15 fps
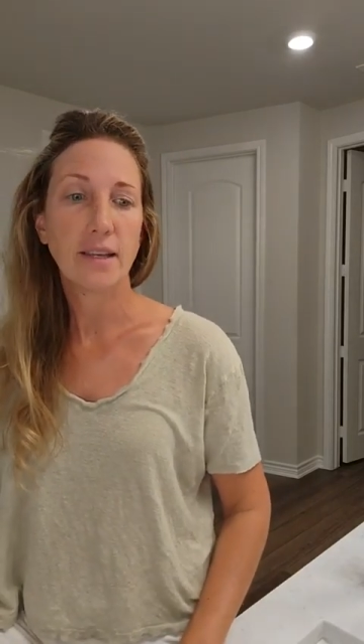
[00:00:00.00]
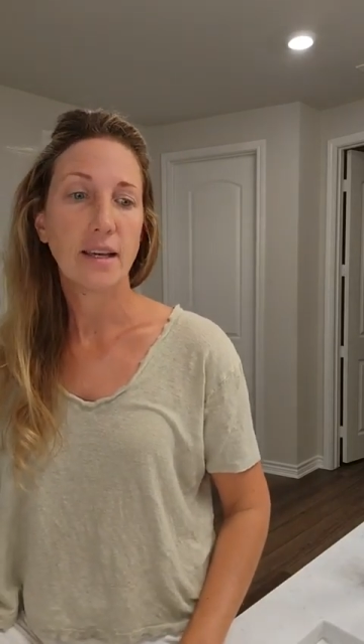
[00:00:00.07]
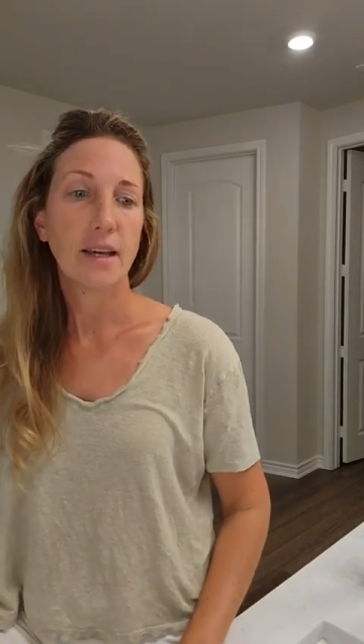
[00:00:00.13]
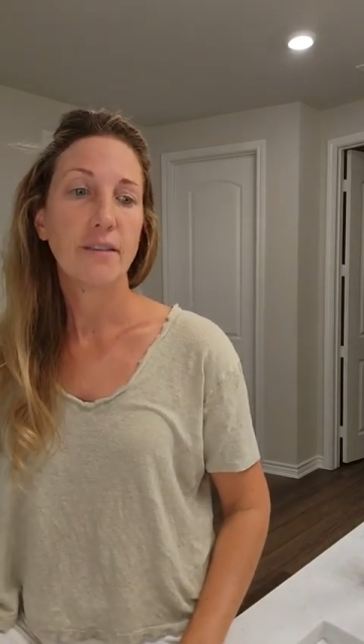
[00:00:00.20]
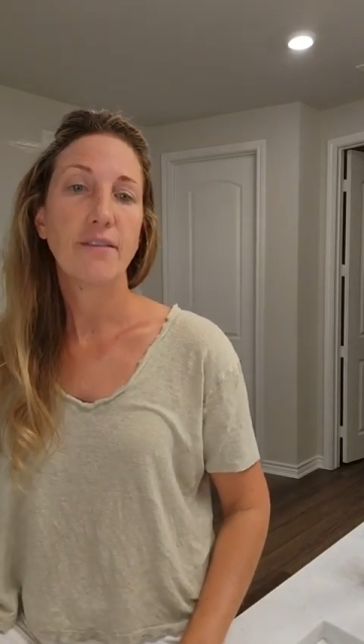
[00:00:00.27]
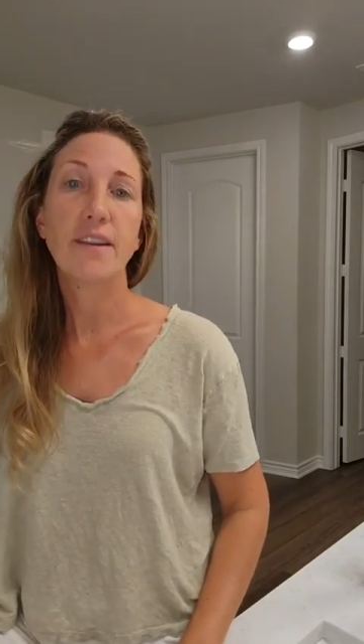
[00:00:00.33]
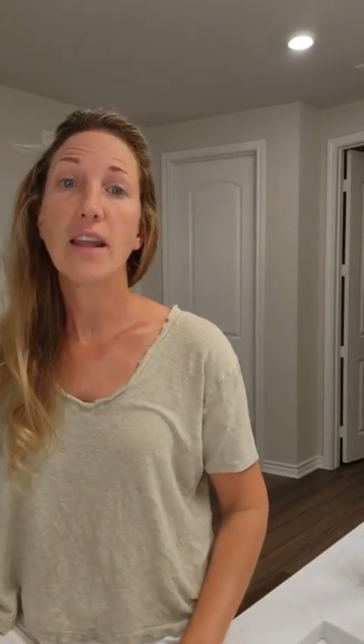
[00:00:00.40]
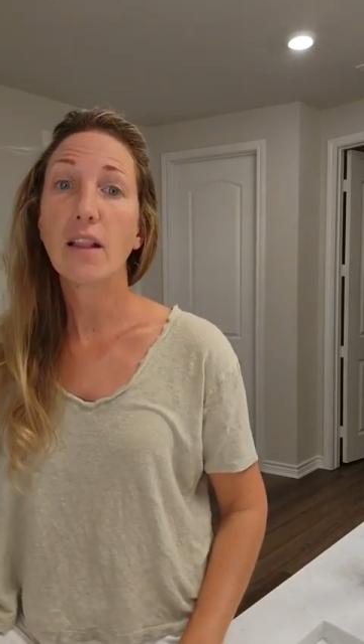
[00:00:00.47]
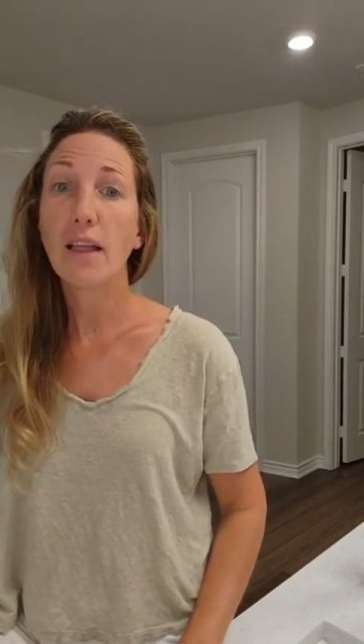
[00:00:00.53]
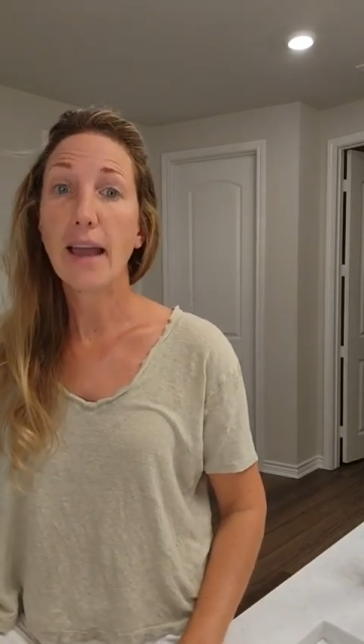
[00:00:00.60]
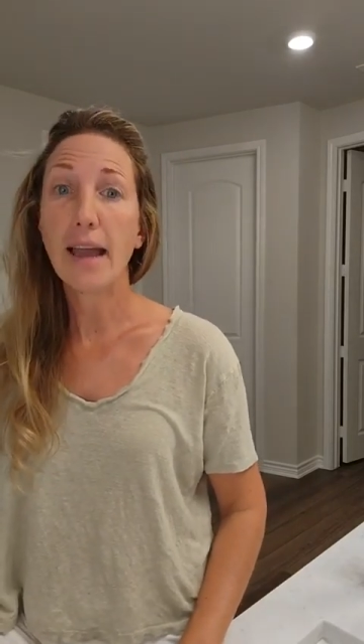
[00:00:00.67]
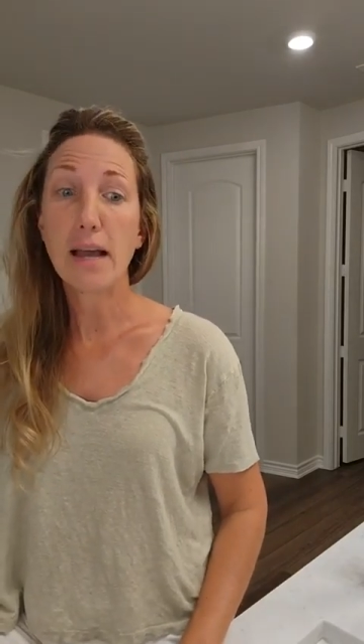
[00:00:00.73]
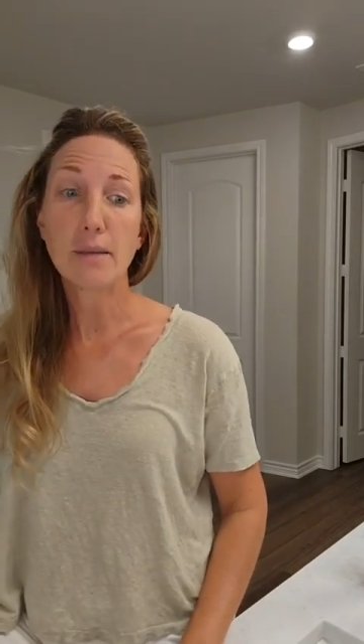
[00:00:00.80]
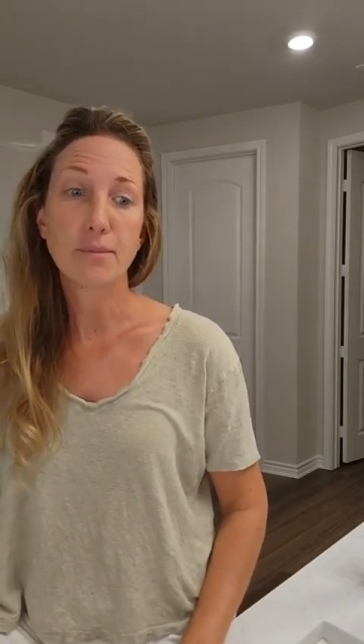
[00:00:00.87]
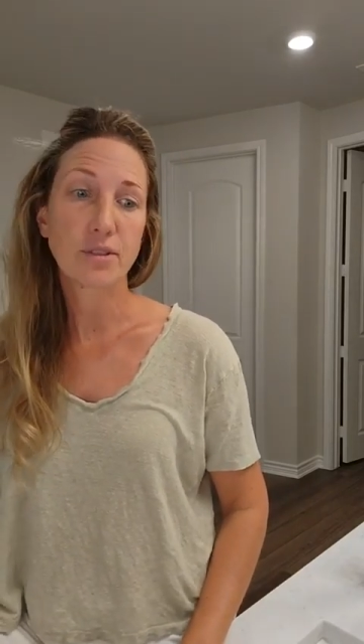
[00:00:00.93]
vanilla
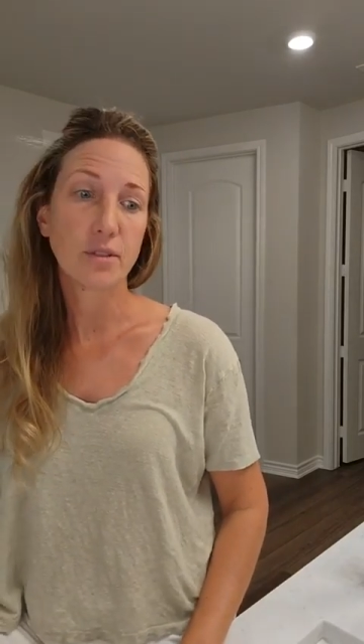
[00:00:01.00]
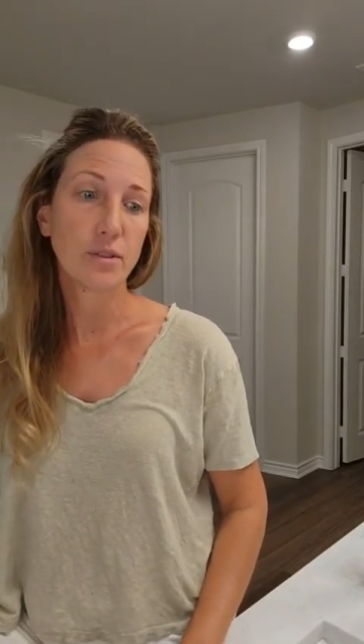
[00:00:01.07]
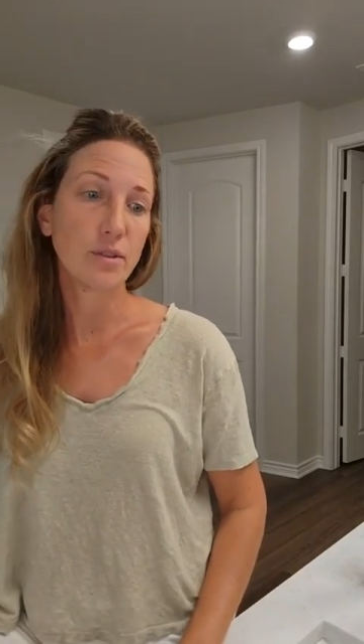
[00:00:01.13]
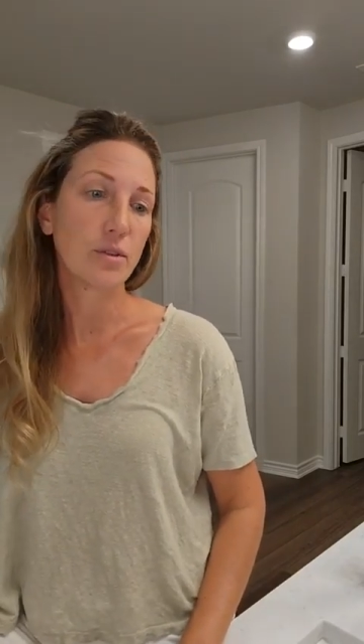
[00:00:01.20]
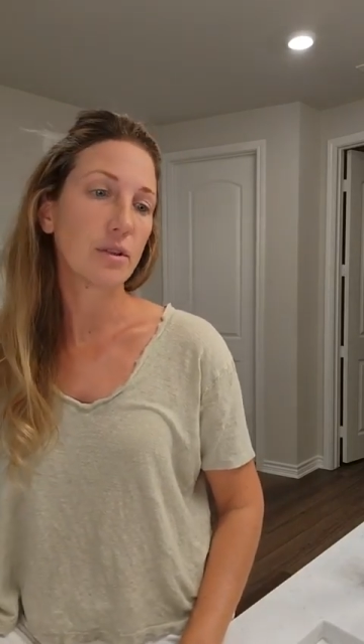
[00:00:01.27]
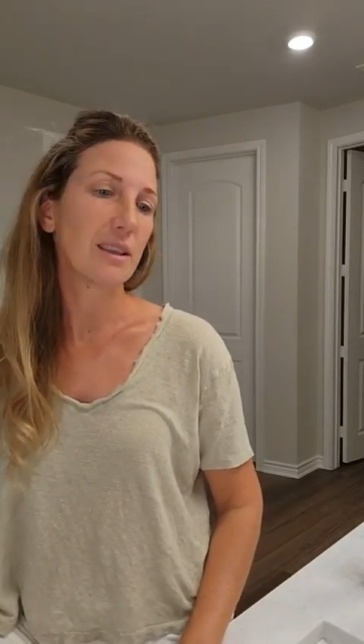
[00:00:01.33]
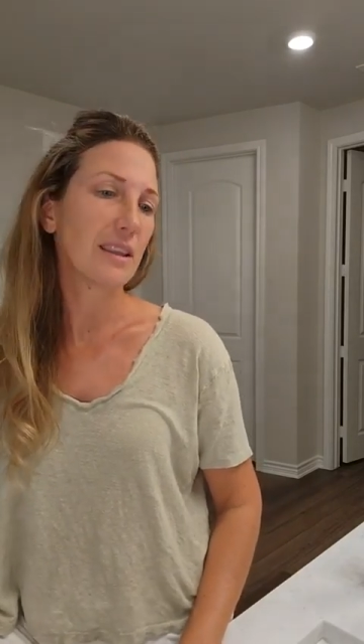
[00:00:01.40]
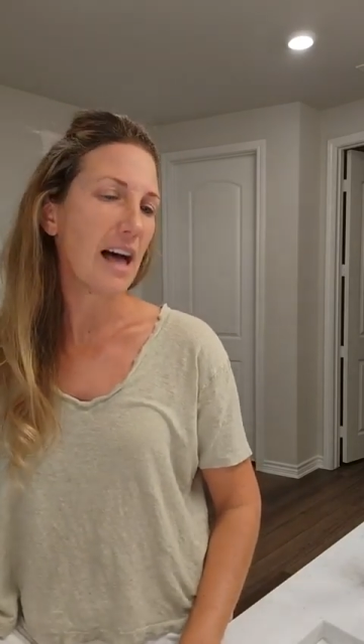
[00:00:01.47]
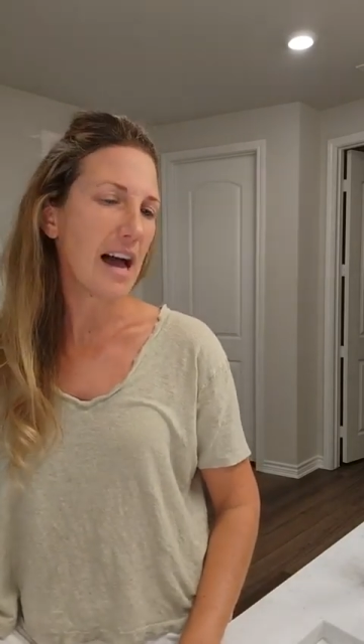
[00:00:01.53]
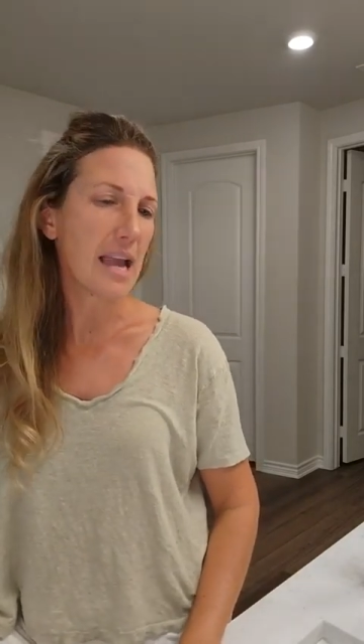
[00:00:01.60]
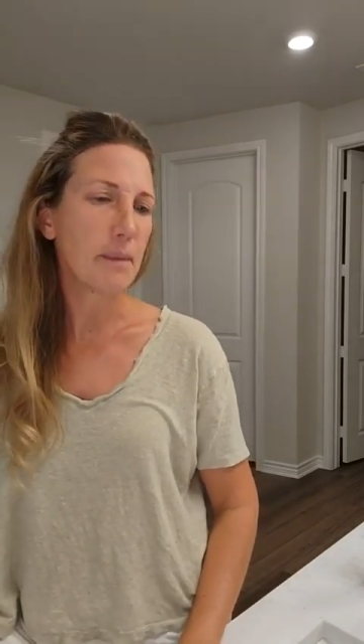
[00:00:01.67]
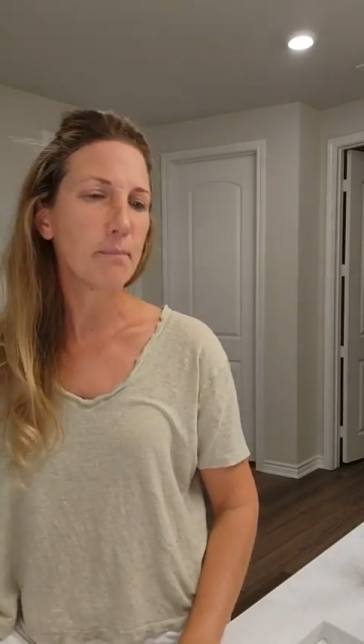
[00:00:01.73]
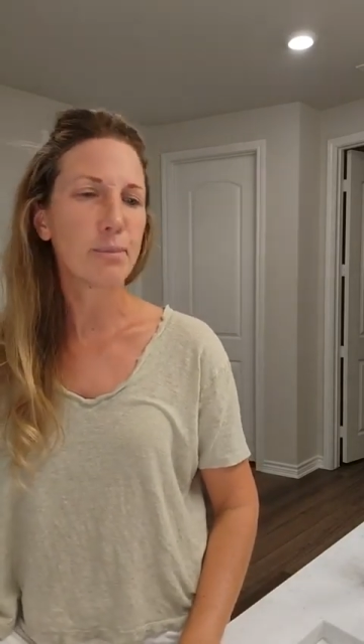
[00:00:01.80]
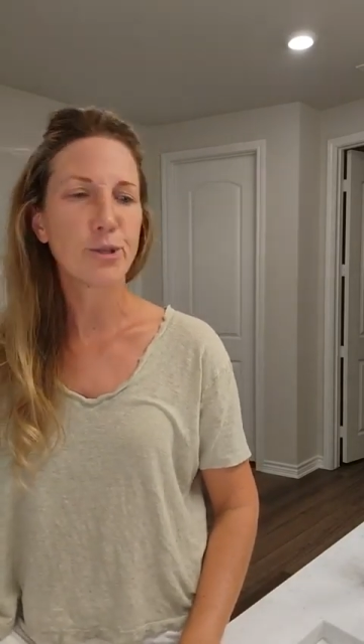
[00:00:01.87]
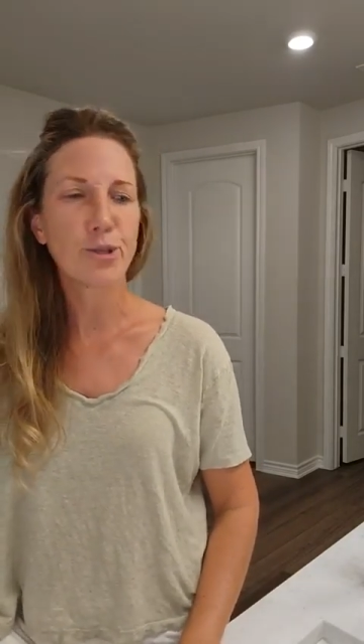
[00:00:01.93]
absolute, lime,
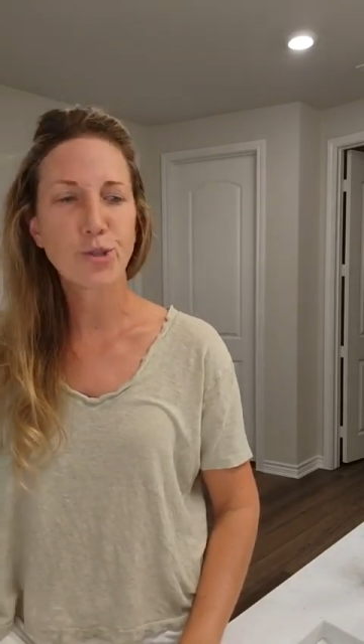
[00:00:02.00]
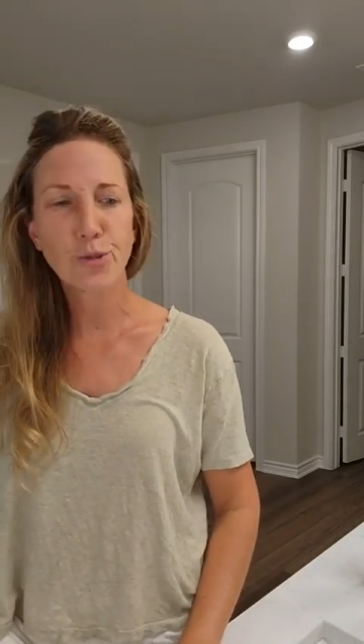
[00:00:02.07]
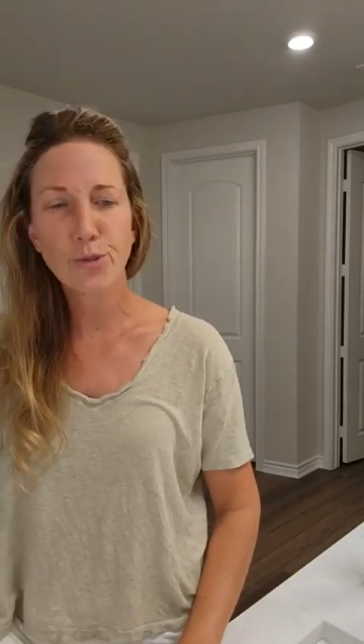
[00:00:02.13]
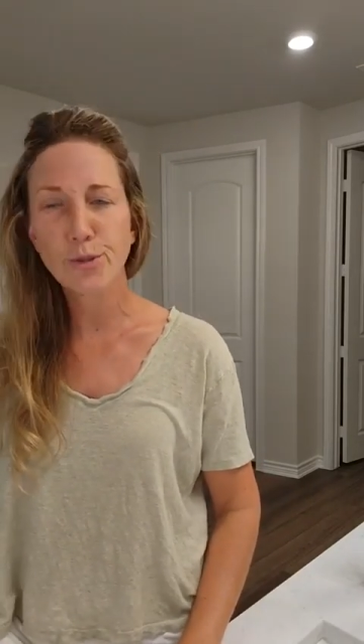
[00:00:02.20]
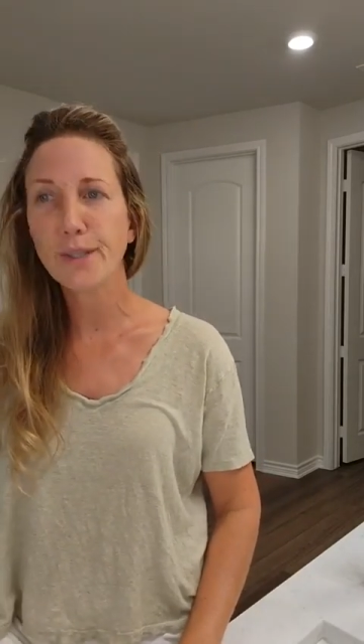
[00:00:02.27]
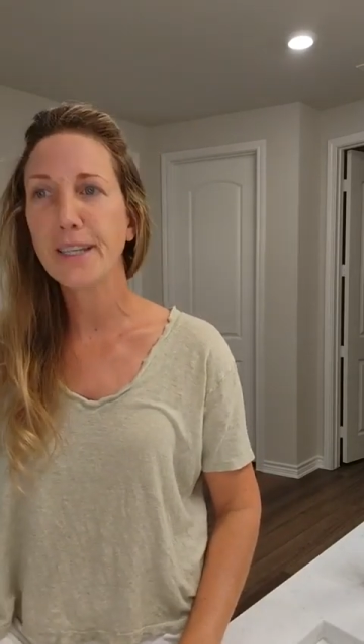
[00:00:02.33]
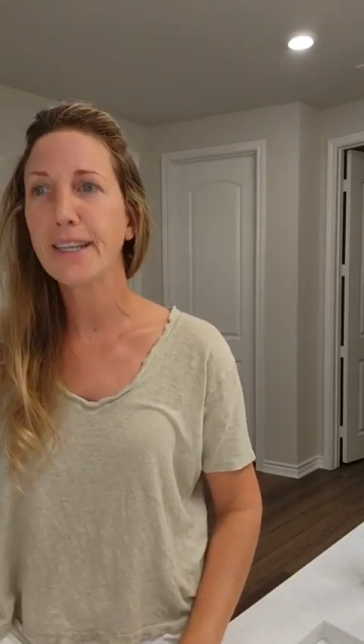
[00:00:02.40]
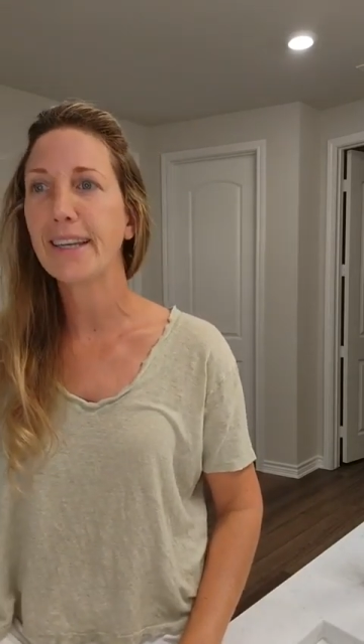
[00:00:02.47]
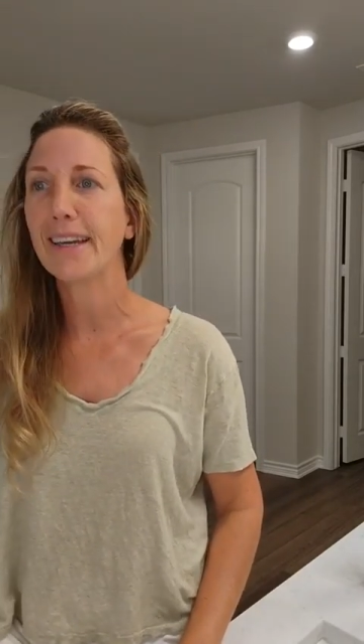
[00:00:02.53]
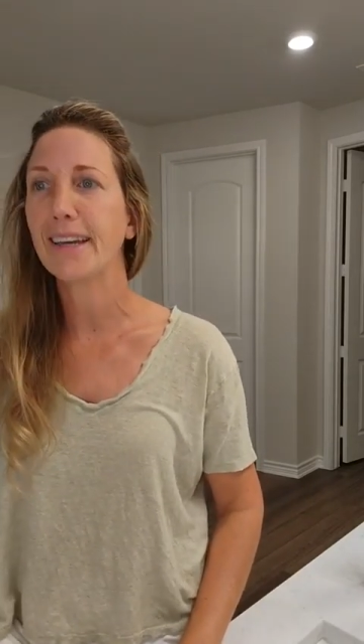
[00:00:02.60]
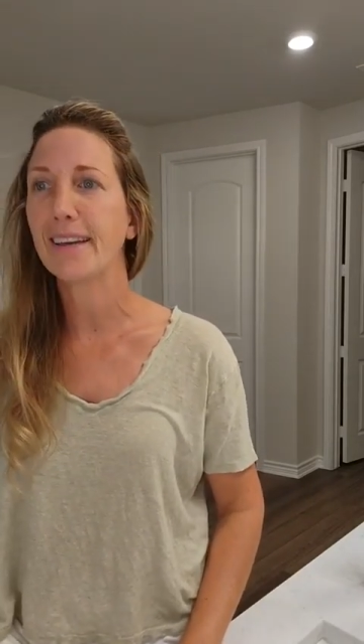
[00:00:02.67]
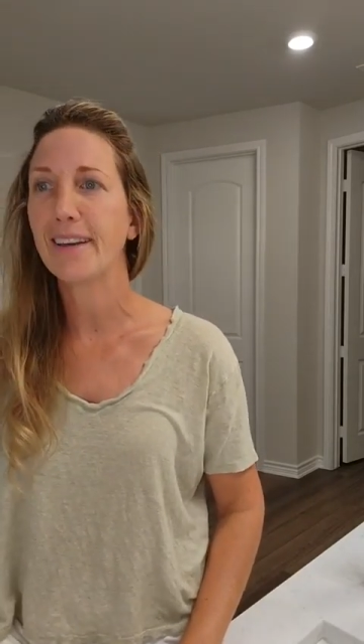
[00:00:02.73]
patchouli,